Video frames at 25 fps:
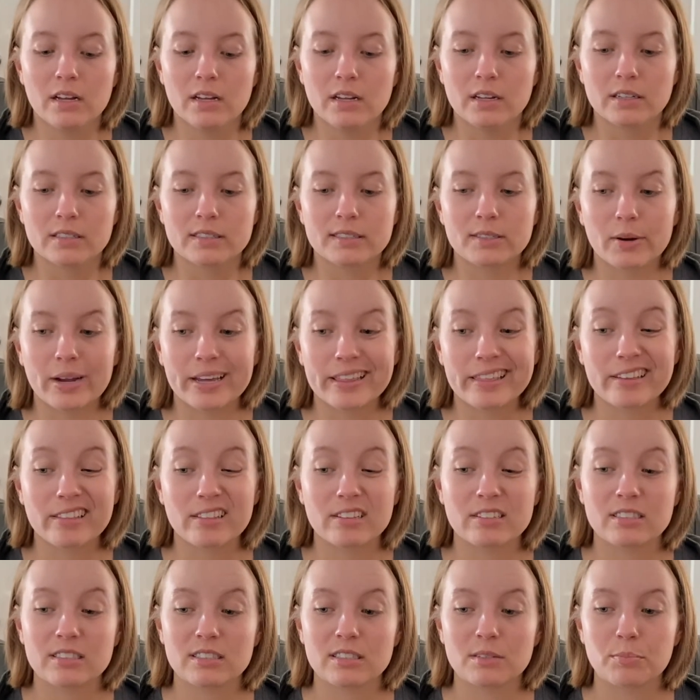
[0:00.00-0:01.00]
So I think
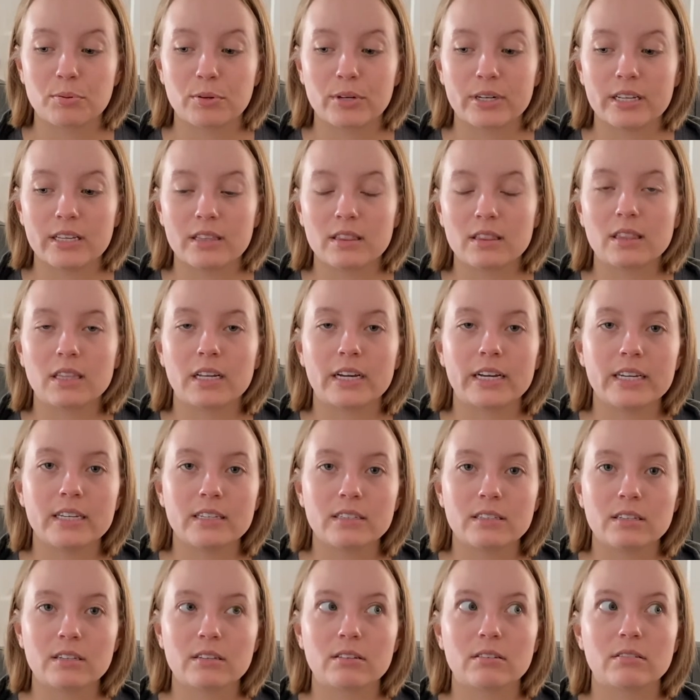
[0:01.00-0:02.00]
this is a pretty
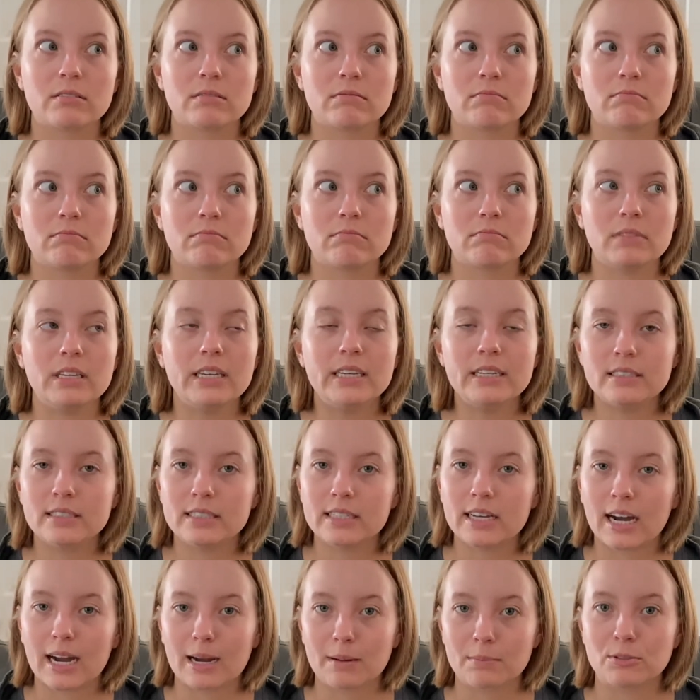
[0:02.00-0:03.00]
light,
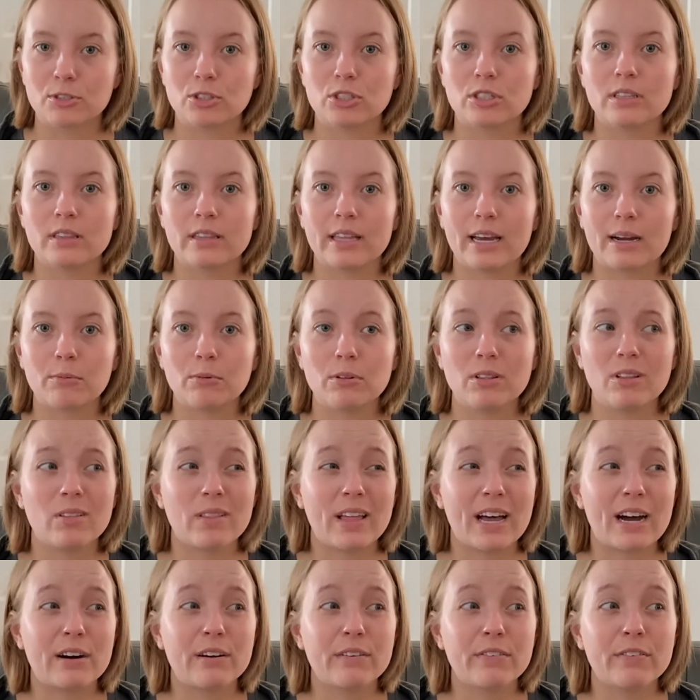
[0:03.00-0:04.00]
easy option that will
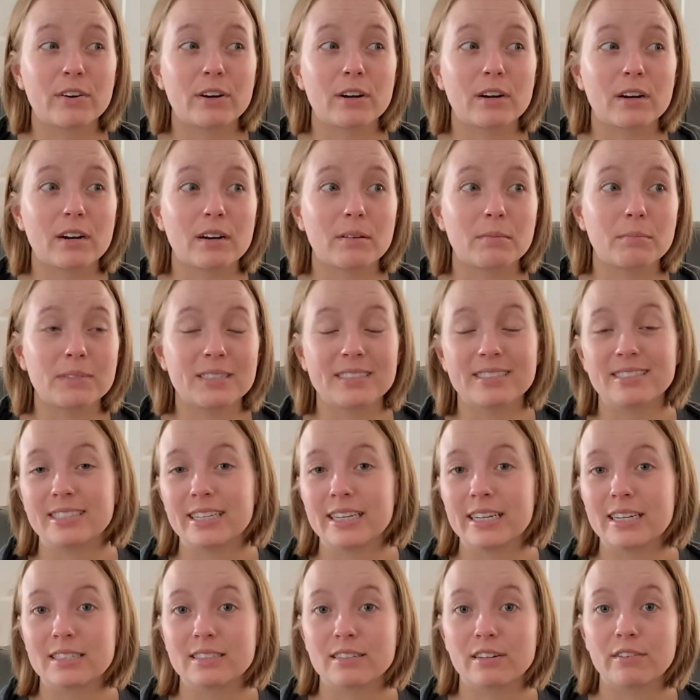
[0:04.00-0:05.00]
allow for
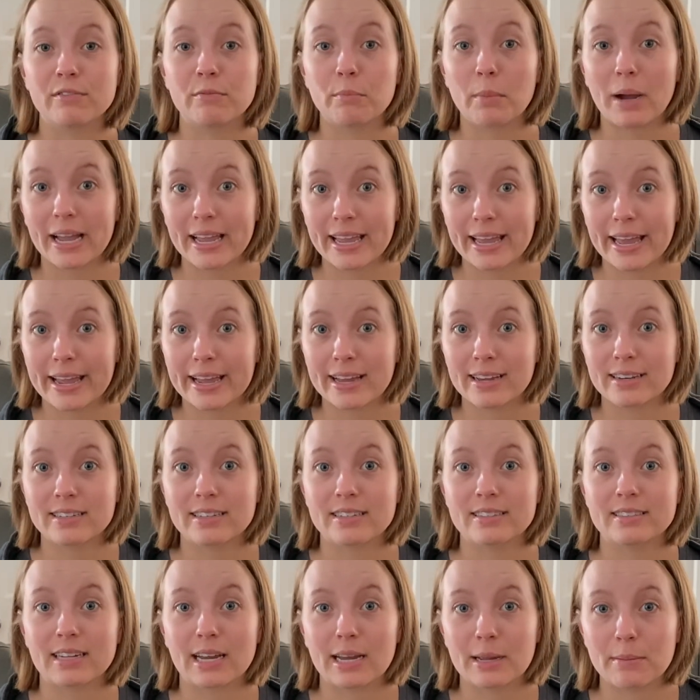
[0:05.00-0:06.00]
mistakes of my hand
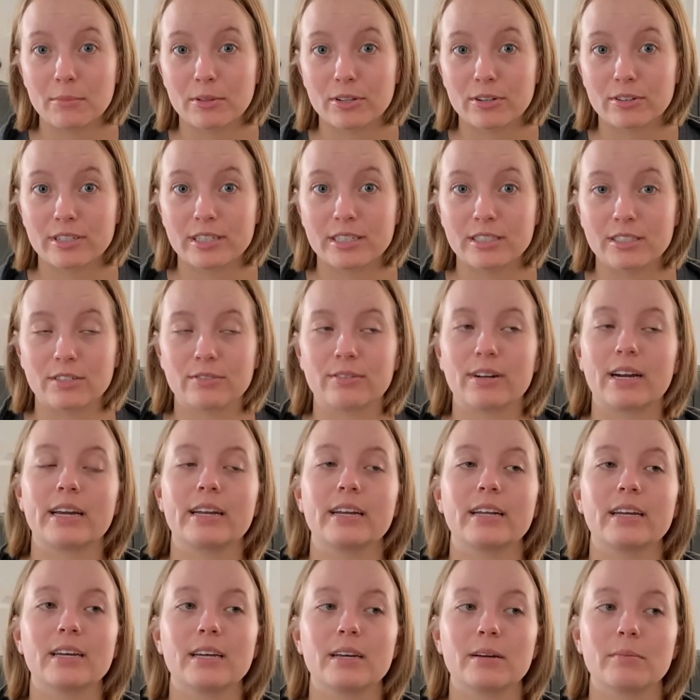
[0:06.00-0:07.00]
as I'm learning to ride
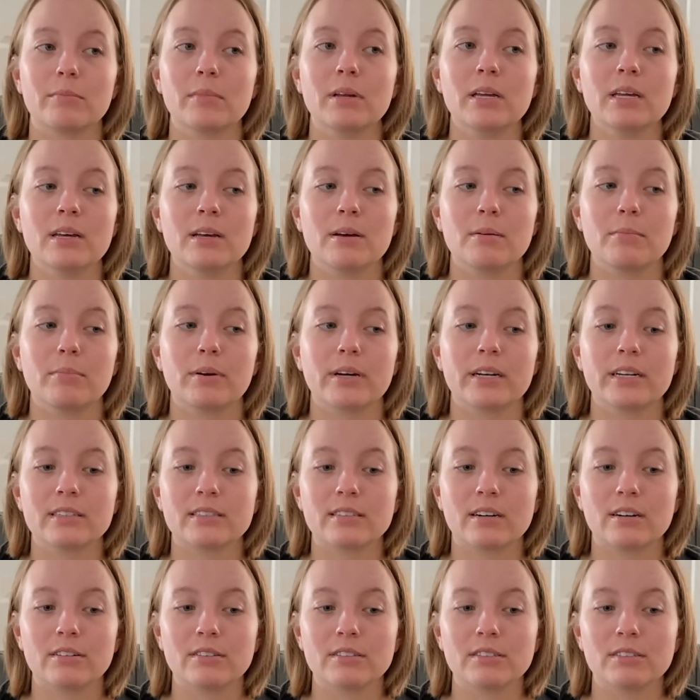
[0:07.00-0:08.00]
him, but it's
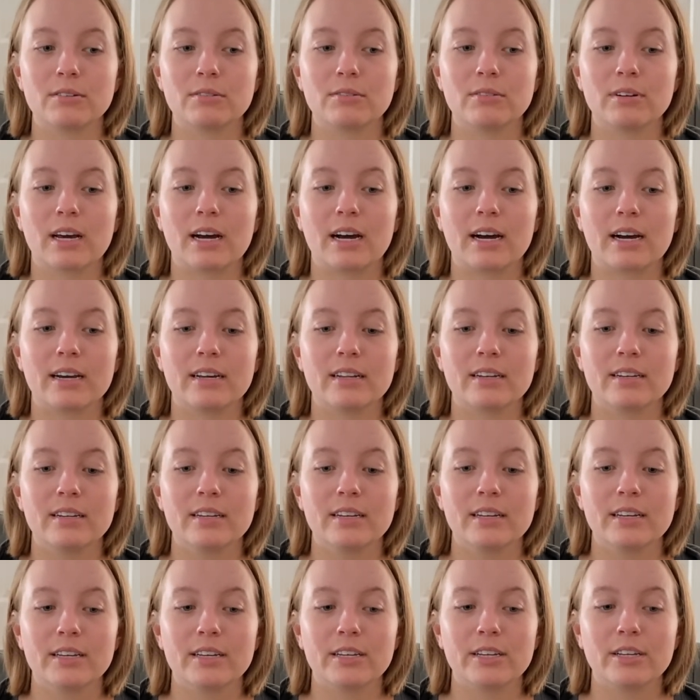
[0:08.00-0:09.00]
also not,
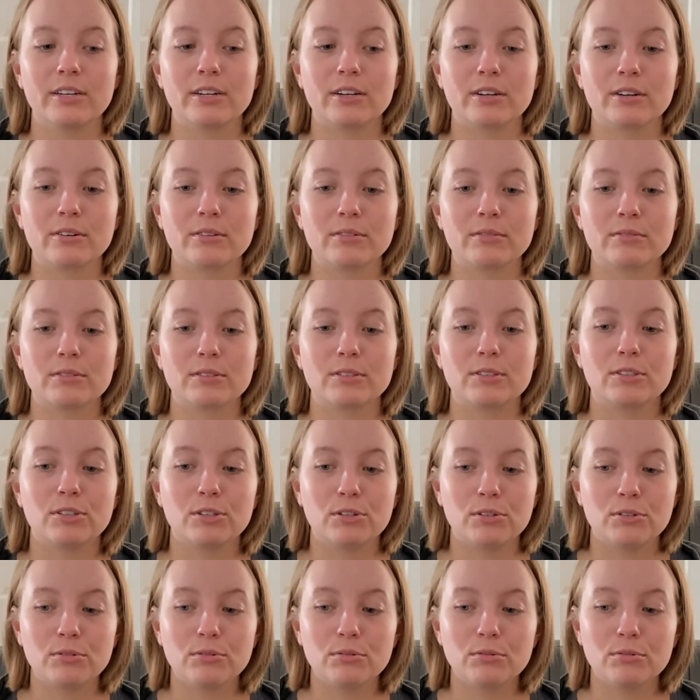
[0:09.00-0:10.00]

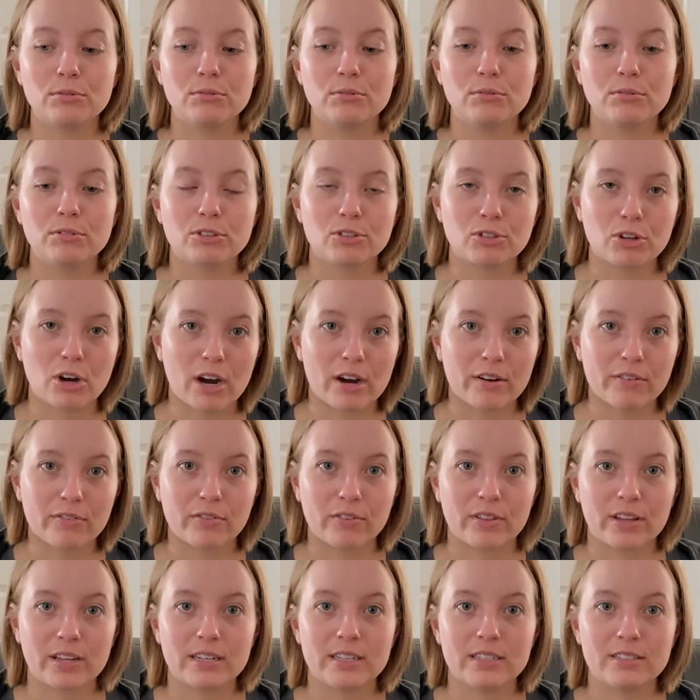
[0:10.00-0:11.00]
too soft
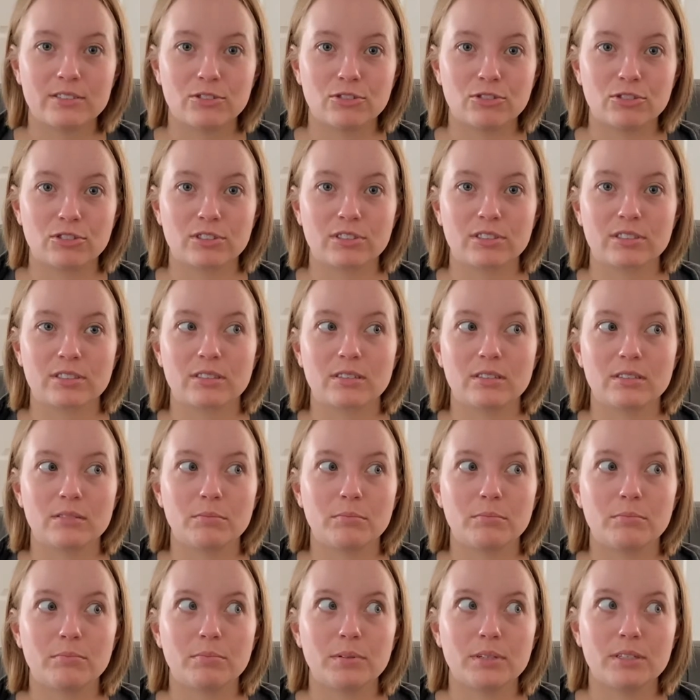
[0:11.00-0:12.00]
that he's just
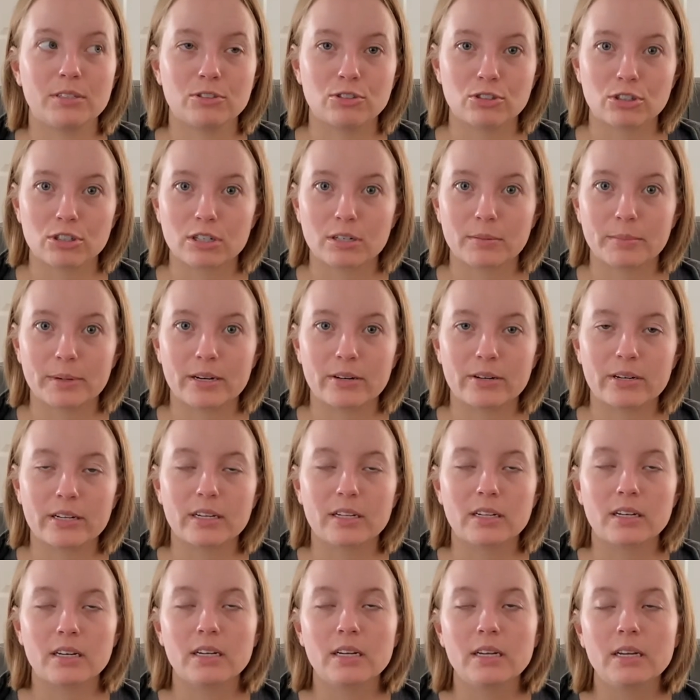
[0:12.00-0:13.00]
gonna be a jerk about
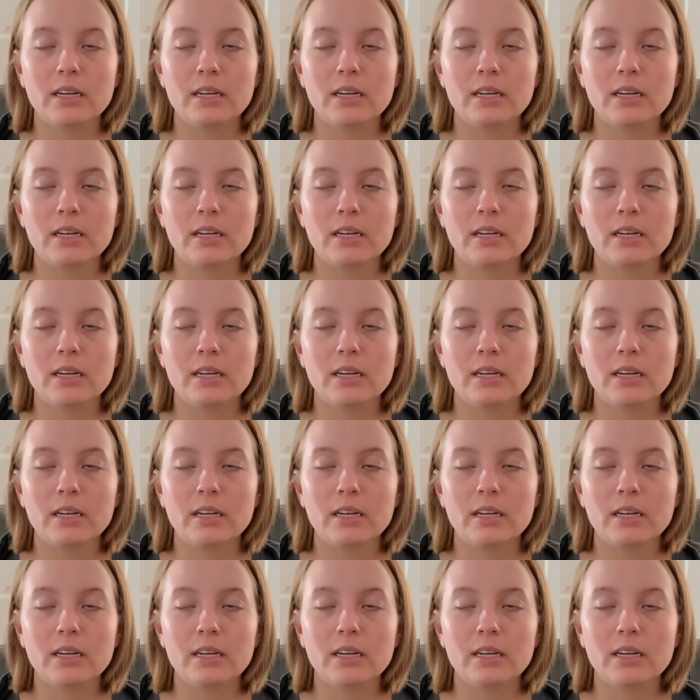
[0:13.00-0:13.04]
it.